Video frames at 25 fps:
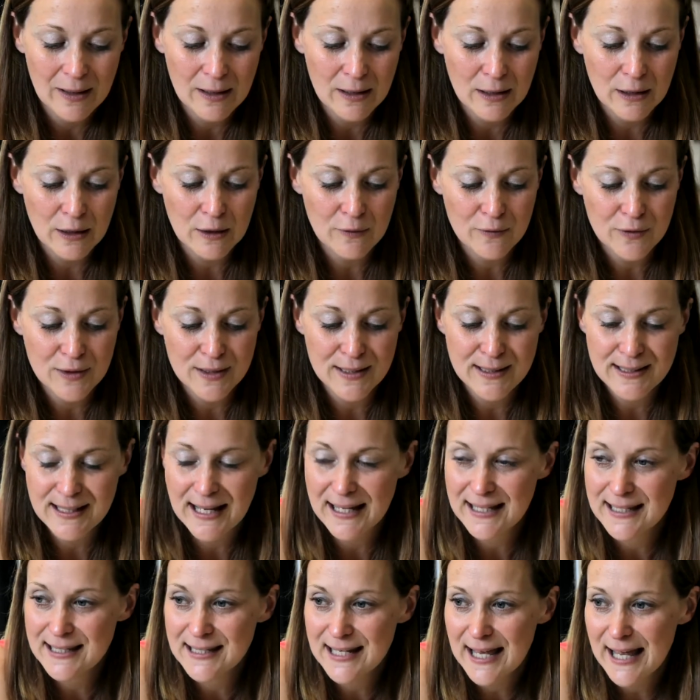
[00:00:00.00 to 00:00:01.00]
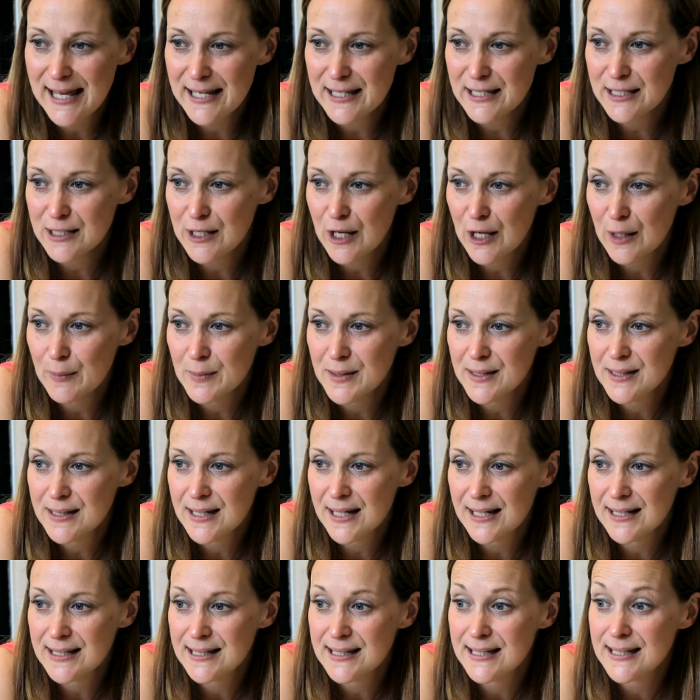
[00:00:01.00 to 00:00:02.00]
You've just said 10 times
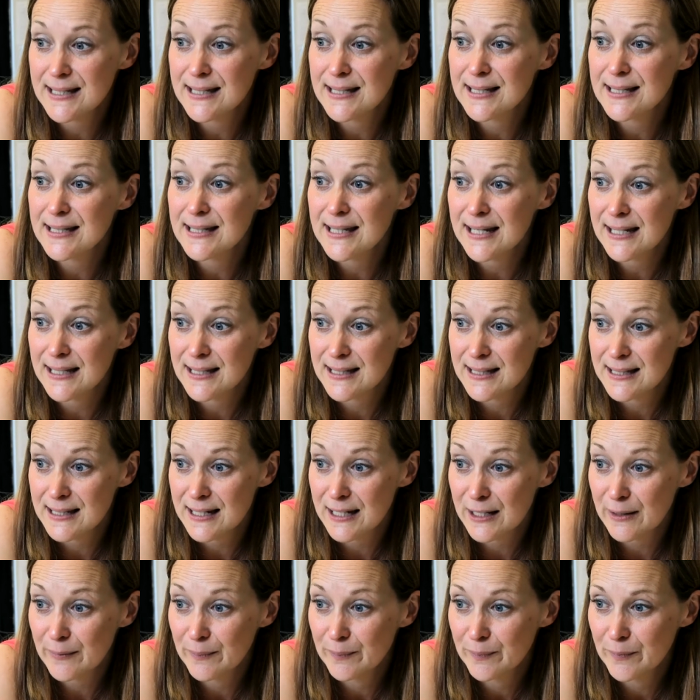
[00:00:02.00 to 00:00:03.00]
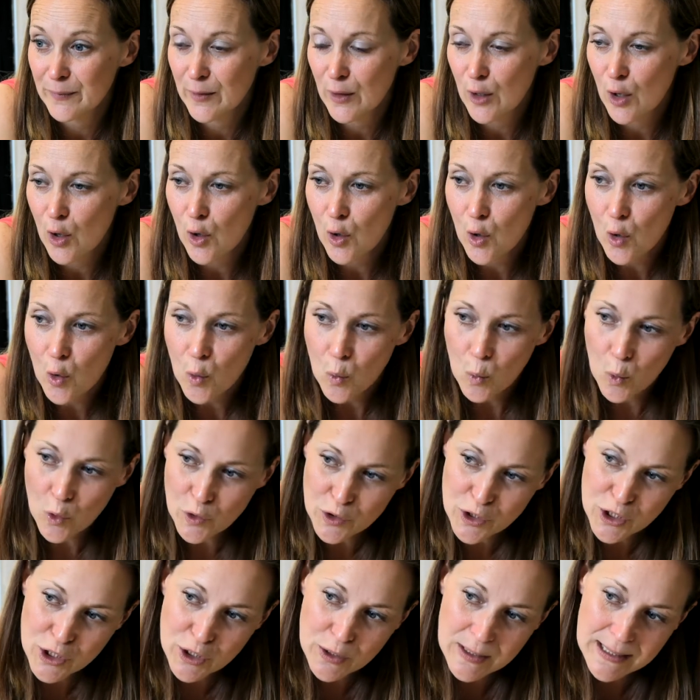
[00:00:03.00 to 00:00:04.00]
6 is 60. What
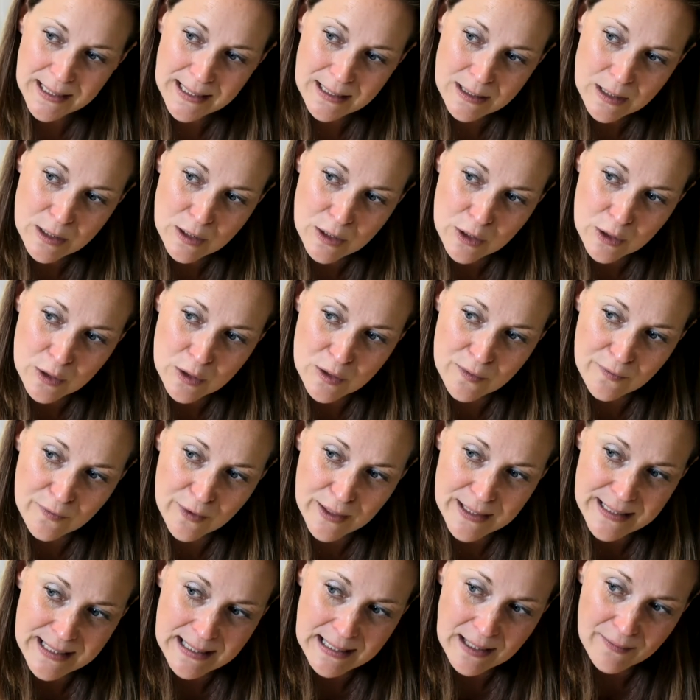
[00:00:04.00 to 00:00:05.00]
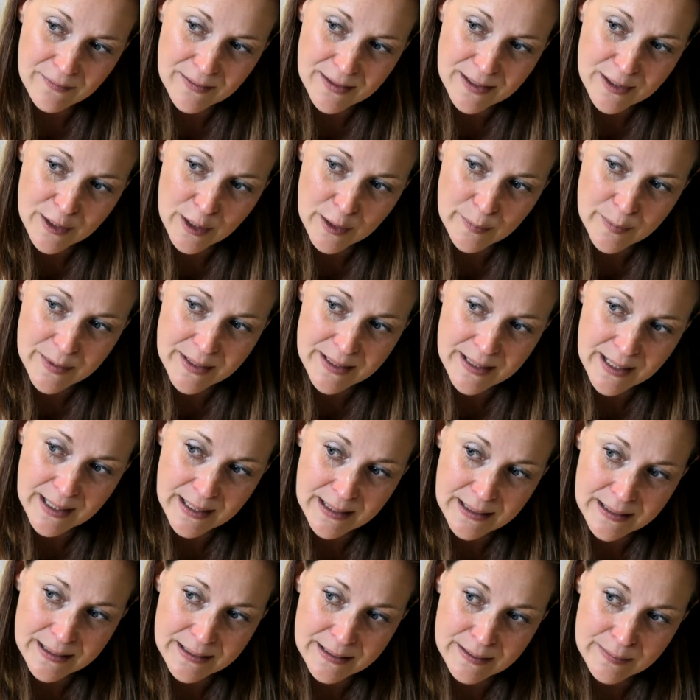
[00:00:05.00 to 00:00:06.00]
do you need to do to find 11 times
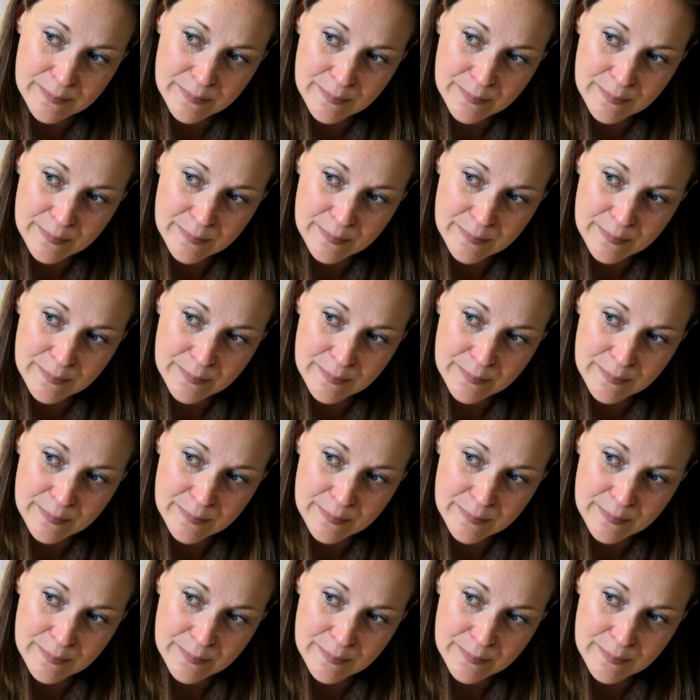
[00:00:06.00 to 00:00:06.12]
6?